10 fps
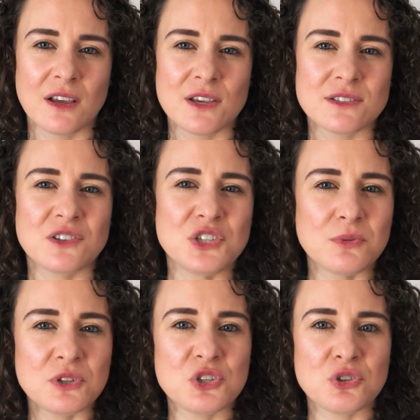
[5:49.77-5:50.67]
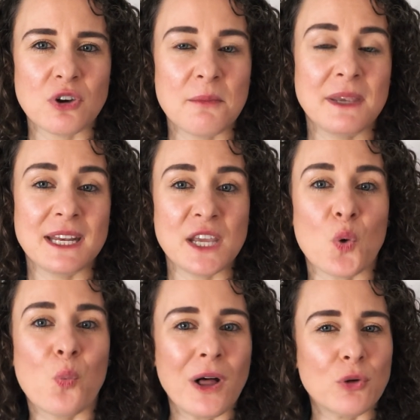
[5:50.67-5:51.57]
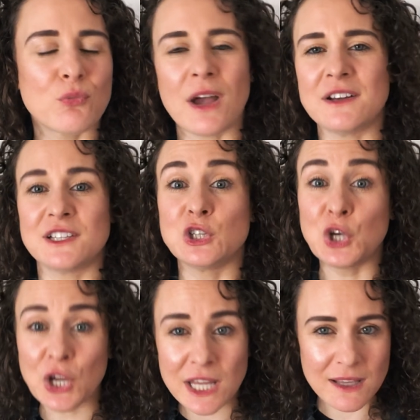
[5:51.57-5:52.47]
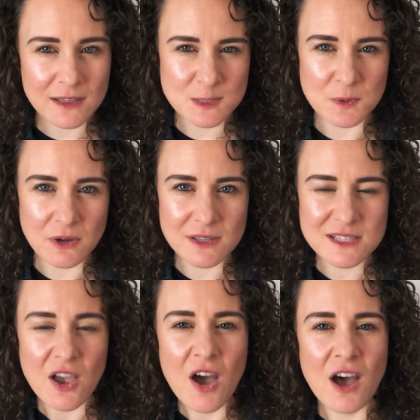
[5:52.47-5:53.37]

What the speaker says: So to ensure I'm getting a well-rounded learning experience,